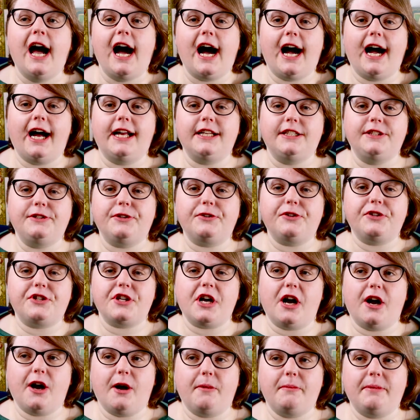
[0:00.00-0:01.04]
and your
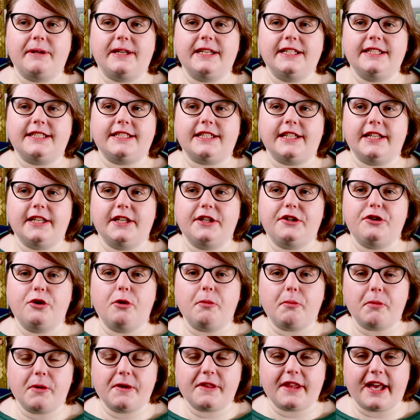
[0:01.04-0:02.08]
job is to
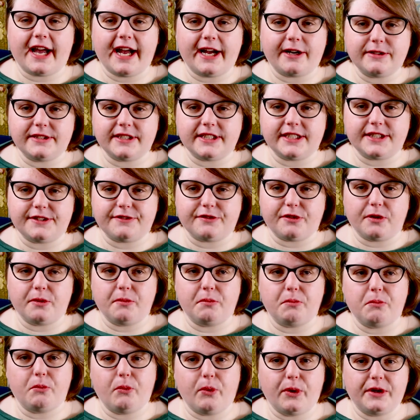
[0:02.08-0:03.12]
number the houses
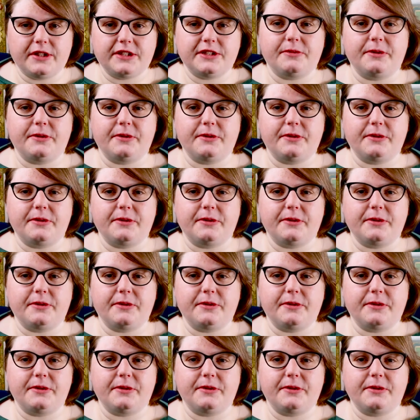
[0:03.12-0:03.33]
from one